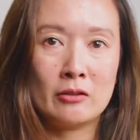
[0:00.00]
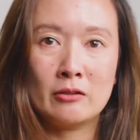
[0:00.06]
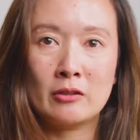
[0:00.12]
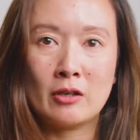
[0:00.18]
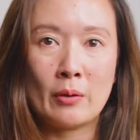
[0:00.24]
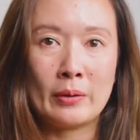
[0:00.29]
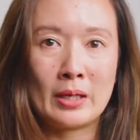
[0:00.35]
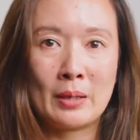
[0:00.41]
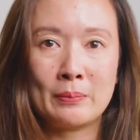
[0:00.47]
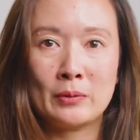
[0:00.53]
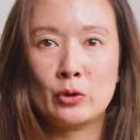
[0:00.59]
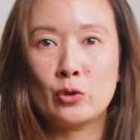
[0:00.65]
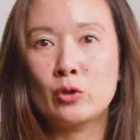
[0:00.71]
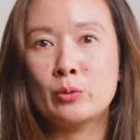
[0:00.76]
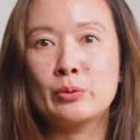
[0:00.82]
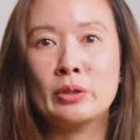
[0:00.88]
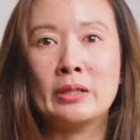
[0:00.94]
going up the
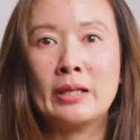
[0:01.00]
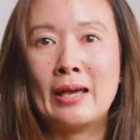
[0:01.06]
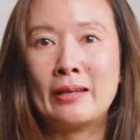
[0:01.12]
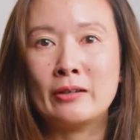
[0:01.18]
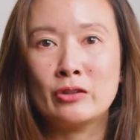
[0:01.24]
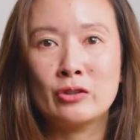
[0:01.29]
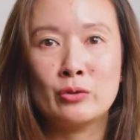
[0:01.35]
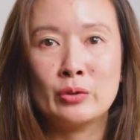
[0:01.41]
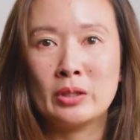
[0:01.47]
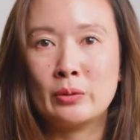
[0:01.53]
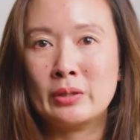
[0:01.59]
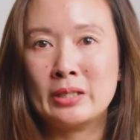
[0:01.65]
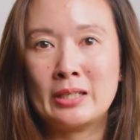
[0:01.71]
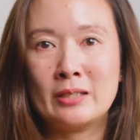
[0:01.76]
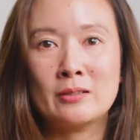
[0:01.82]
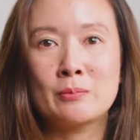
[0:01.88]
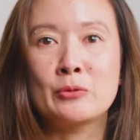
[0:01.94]
corporate ladder, or they want
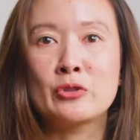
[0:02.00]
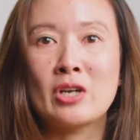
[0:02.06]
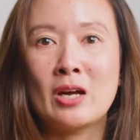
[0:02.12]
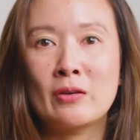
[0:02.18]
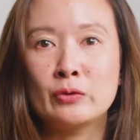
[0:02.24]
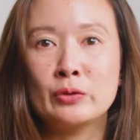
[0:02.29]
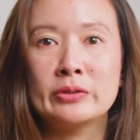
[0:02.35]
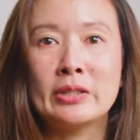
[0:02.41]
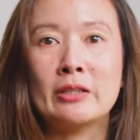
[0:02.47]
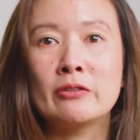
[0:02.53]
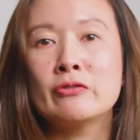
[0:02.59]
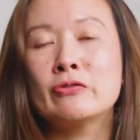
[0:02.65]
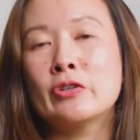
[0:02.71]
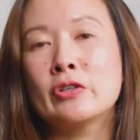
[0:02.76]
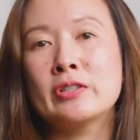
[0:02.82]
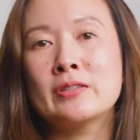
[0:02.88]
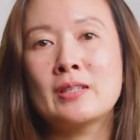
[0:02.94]
to get some travel done
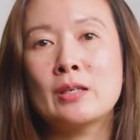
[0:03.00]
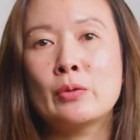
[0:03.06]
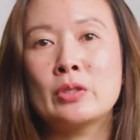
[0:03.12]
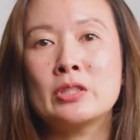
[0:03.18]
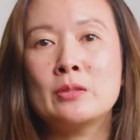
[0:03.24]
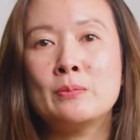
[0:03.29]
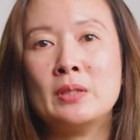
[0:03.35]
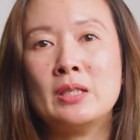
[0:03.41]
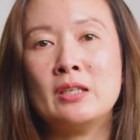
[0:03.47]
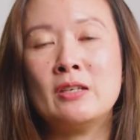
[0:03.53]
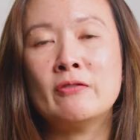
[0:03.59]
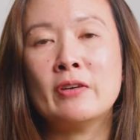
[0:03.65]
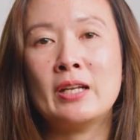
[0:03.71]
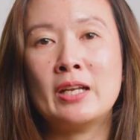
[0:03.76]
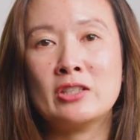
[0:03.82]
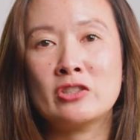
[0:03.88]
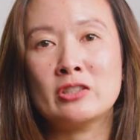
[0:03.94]
first. They want to be
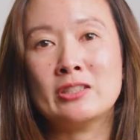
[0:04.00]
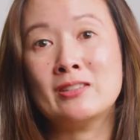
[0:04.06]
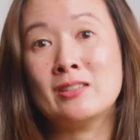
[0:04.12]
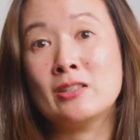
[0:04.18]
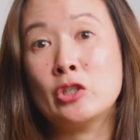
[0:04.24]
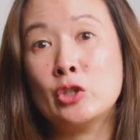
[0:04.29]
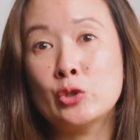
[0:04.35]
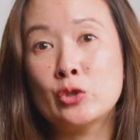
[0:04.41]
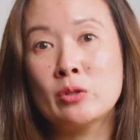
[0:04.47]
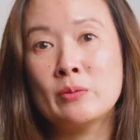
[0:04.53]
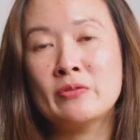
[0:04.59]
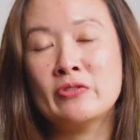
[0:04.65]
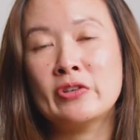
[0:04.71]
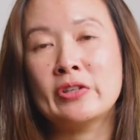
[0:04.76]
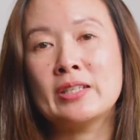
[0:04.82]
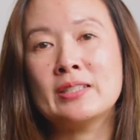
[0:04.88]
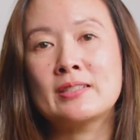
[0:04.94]
financially secure
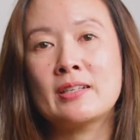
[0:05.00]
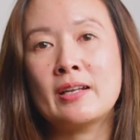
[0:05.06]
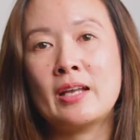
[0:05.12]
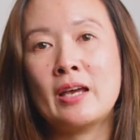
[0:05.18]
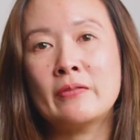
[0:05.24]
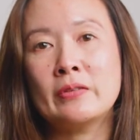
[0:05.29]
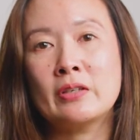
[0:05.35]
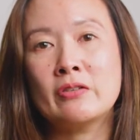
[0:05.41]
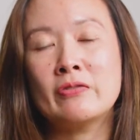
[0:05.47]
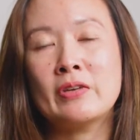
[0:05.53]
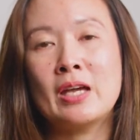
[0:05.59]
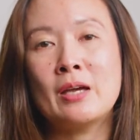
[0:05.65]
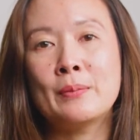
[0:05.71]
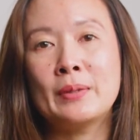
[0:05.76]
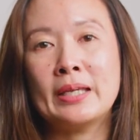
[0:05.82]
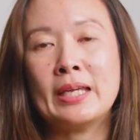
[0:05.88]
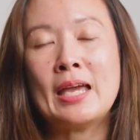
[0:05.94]
before they start having a
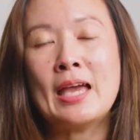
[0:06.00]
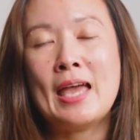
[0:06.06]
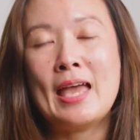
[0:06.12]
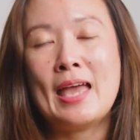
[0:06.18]
family.